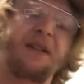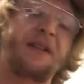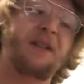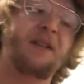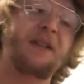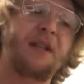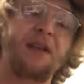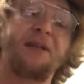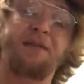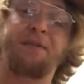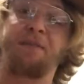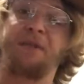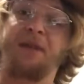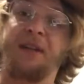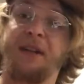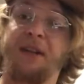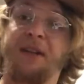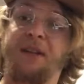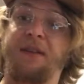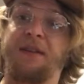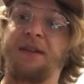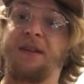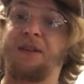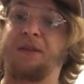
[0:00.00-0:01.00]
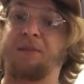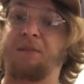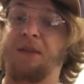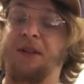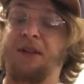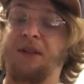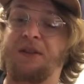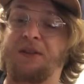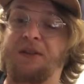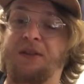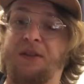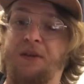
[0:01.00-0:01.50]
instead of playing the
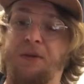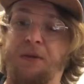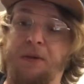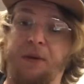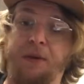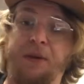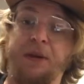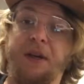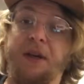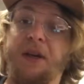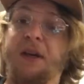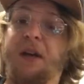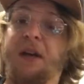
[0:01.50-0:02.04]
diminished chord,